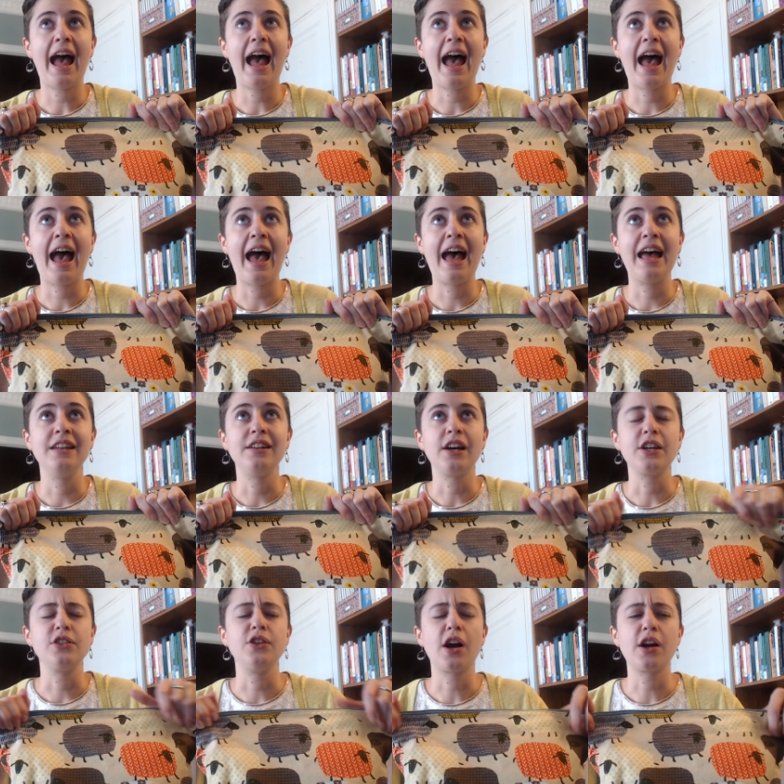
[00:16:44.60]
and a
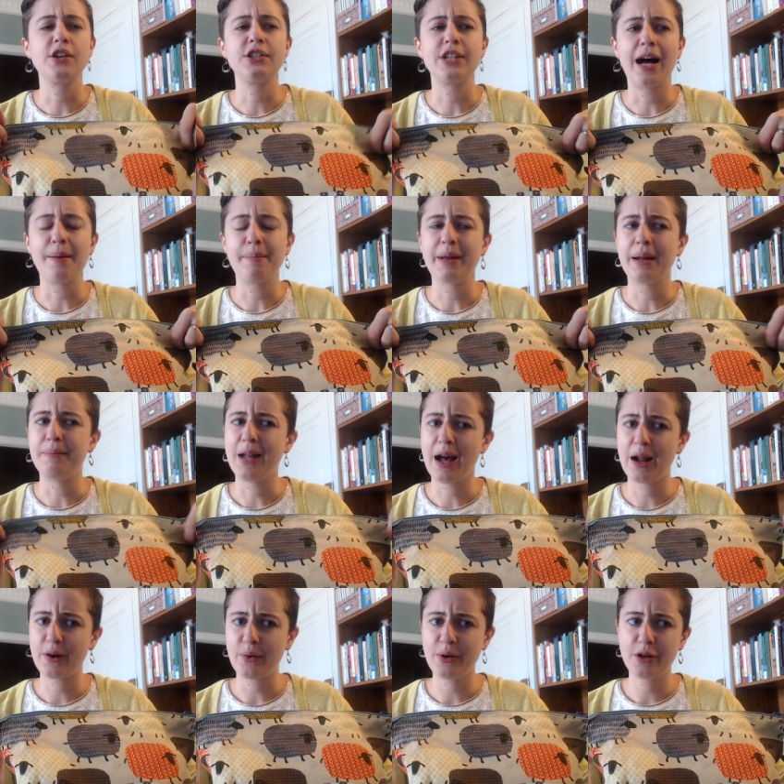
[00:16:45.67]
yarn shop, and I'm
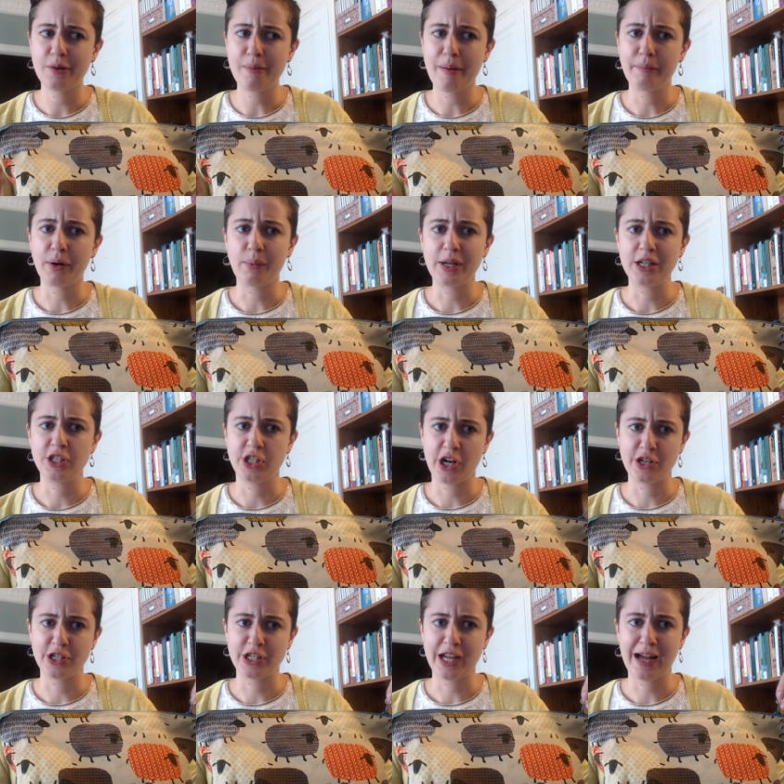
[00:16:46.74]
not going to remember which
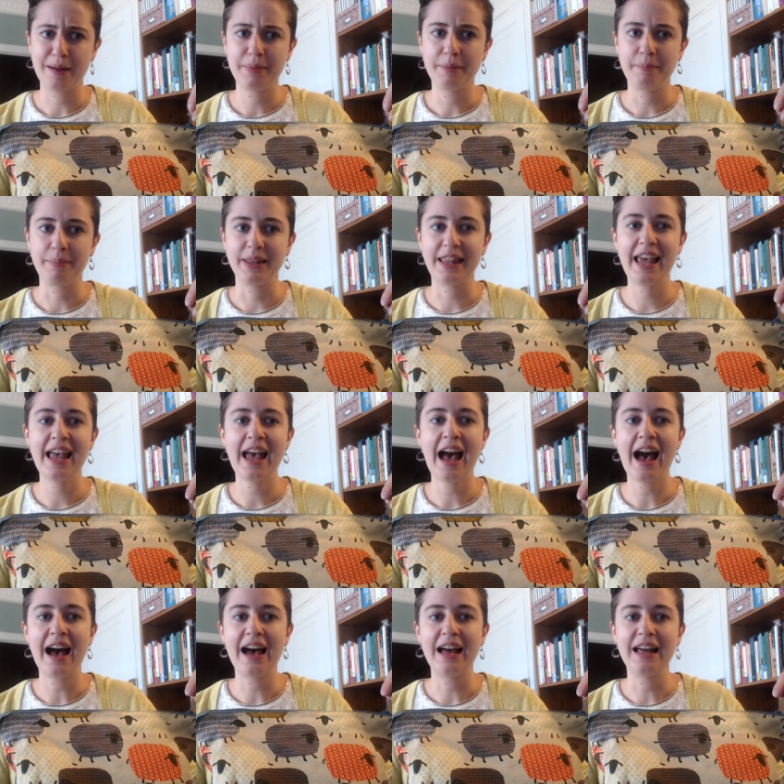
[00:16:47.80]
yarn shop, but they
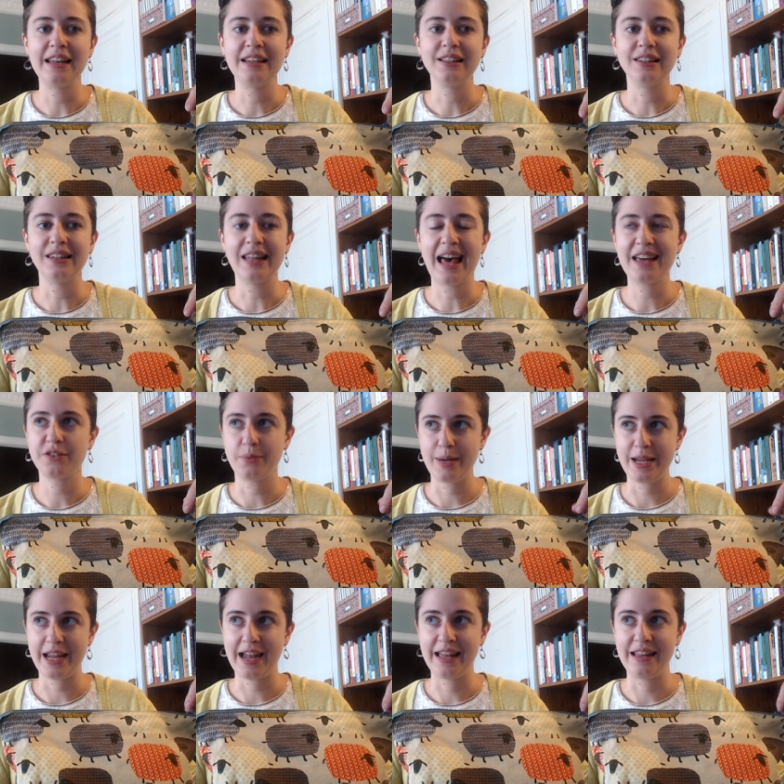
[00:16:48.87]
had last
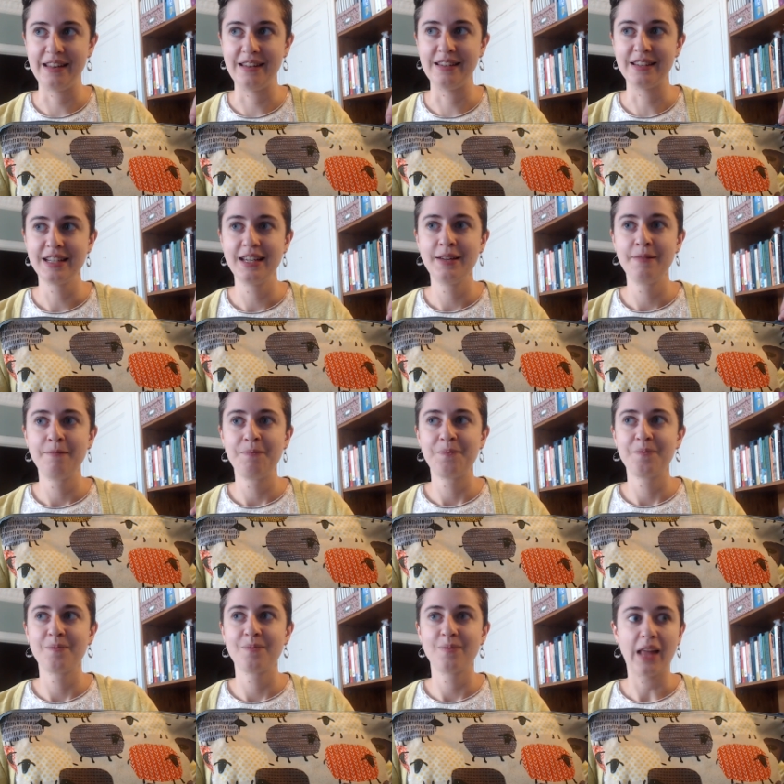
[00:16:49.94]
weekend
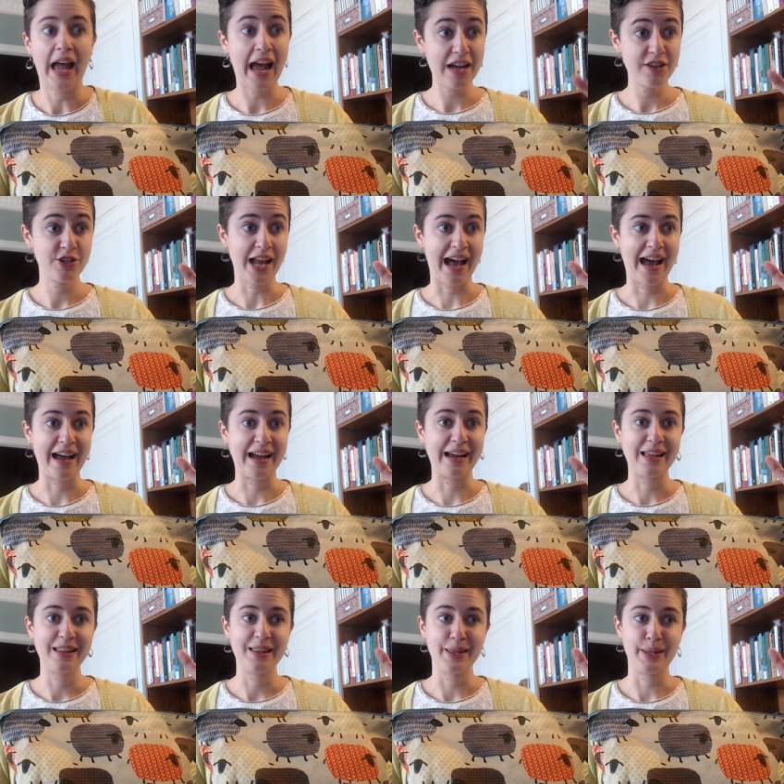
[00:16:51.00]
hashtag
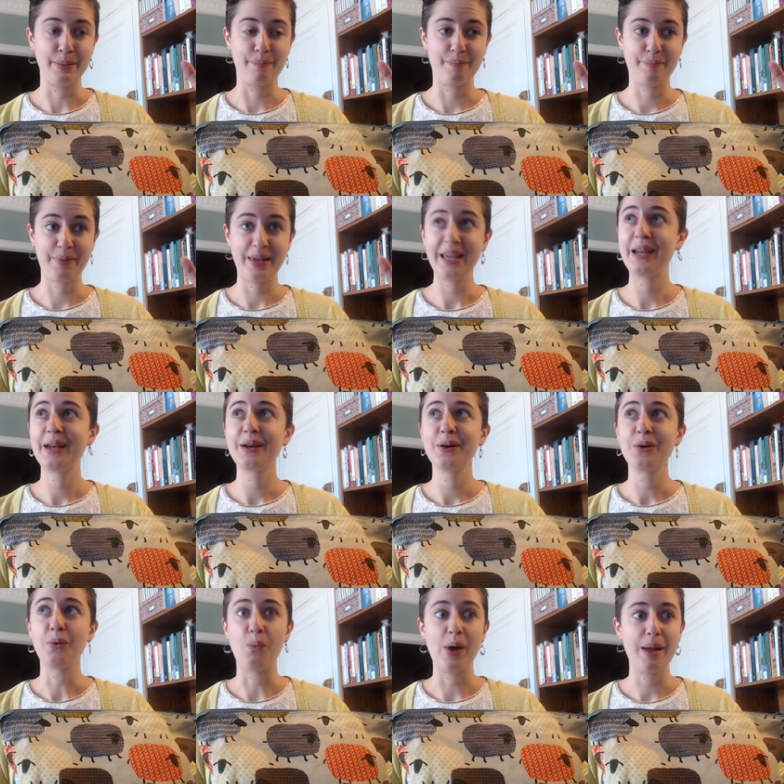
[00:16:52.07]
the big
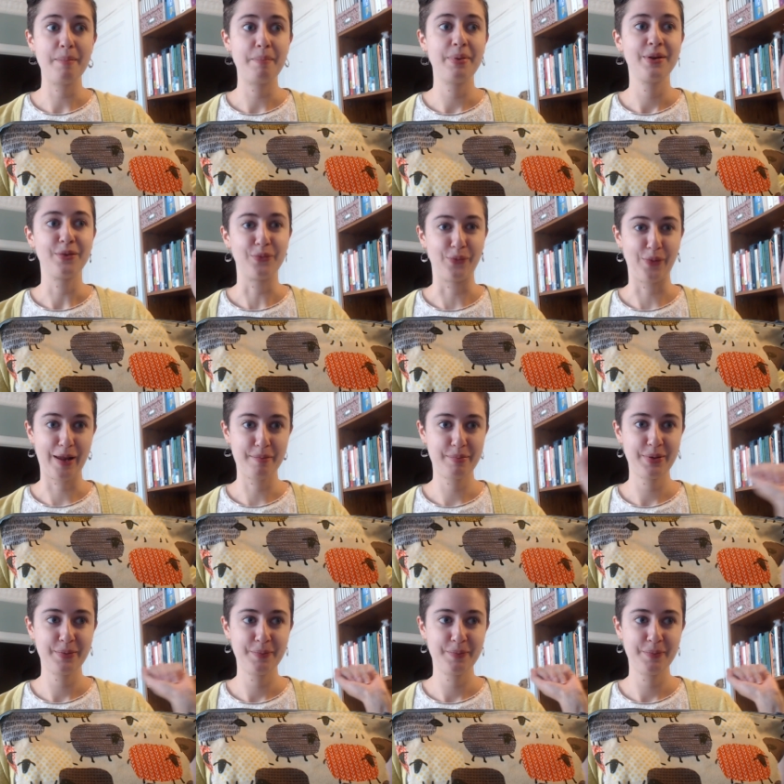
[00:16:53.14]
WIP rip.